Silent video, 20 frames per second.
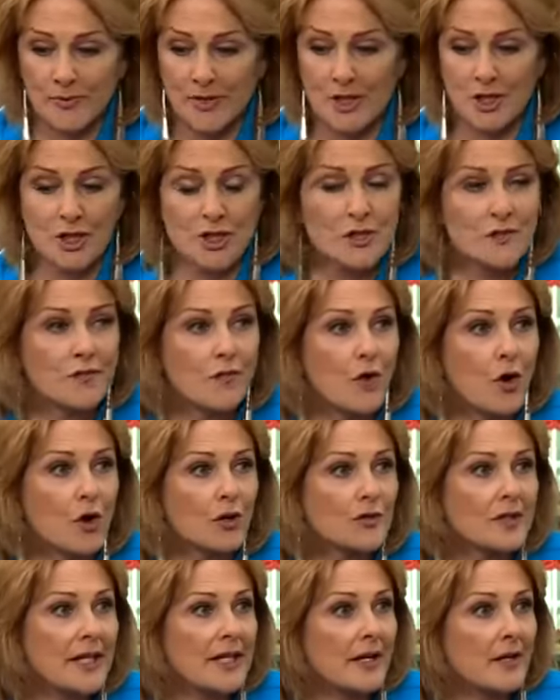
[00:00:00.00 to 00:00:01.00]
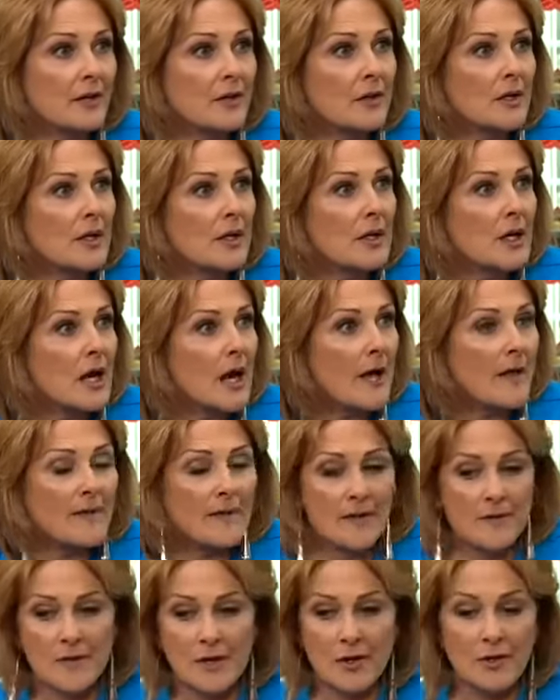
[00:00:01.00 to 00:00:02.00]
they just fall down, and
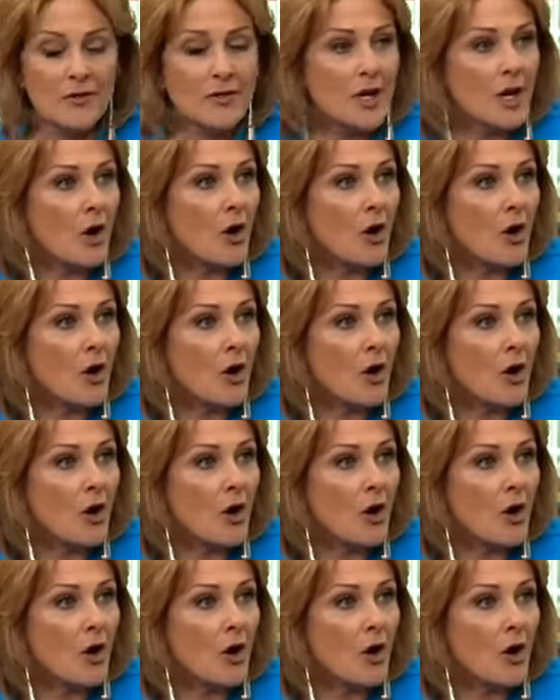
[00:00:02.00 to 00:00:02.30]
then there they